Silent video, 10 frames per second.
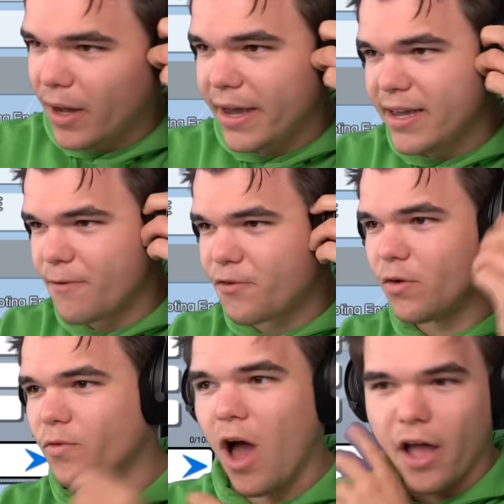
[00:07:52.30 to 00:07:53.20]
But if
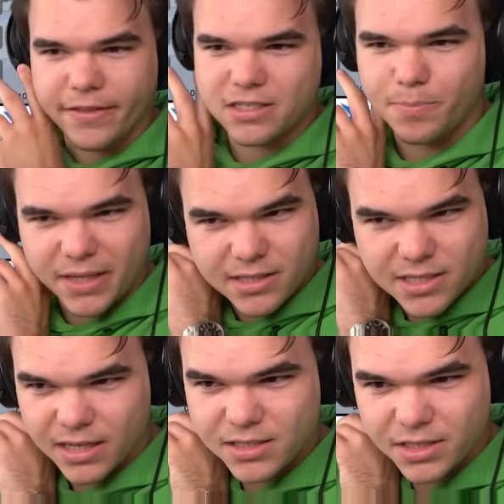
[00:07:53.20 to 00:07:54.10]
you're wrong, that's a bit
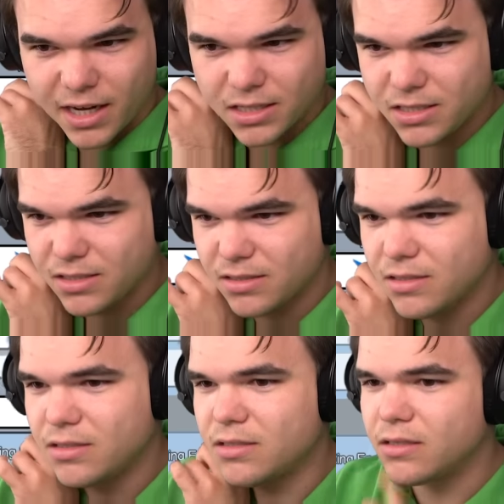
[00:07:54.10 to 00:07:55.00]
sus, Josh.
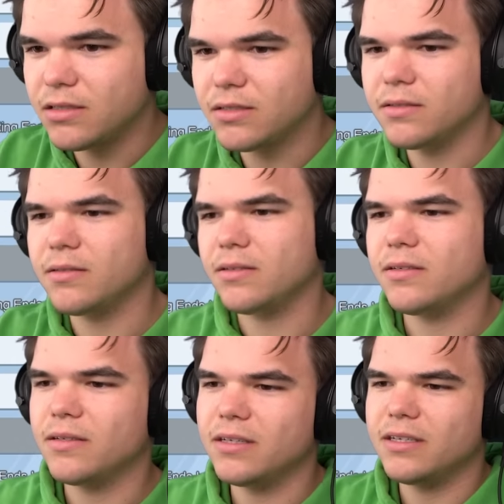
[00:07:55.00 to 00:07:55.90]
No, I am an angel.
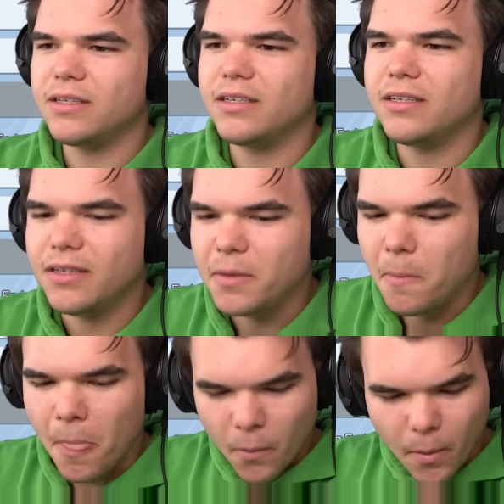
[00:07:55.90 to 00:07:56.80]
I cannot be sus.
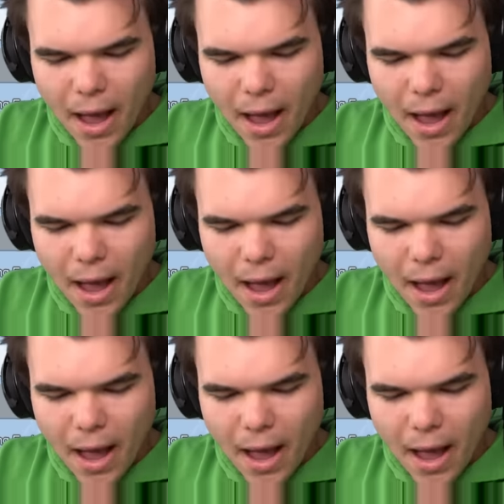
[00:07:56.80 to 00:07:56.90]
Like,